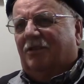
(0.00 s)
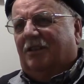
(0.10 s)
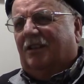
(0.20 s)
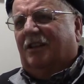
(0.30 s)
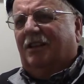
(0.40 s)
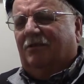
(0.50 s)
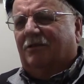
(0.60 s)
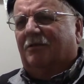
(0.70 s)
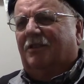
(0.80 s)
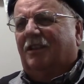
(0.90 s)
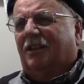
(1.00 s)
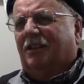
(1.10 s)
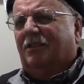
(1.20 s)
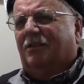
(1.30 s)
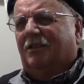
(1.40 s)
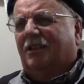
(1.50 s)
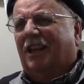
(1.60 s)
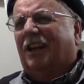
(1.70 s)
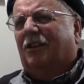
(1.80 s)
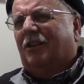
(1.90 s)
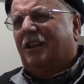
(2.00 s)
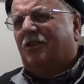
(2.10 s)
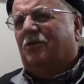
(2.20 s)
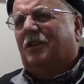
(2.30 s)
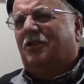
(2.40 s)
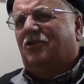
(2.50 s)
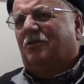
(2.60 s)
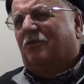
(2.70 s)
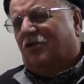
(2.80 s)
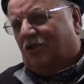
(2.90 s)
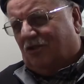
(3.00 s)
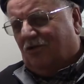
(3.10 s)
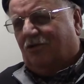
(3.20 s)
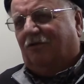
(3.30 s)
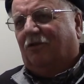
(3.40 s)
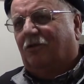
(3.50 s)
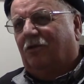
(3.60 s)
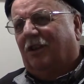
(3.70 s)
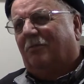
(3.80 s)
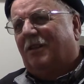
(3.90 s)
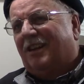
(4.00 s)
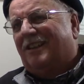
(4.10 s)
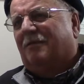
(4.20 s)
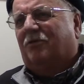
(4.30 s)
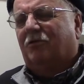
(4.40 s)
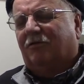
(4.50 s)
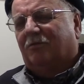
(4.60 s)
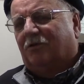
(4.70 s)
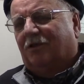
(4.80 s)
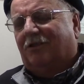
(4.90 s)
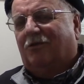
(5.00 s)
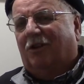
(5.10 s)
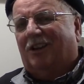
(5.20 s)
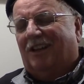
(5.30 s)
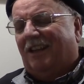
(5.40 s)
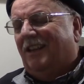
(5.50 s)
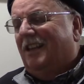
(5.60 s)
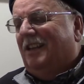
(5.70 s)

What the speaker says: or the air in your engine, which is used for cooling, being dumped overboard quickly.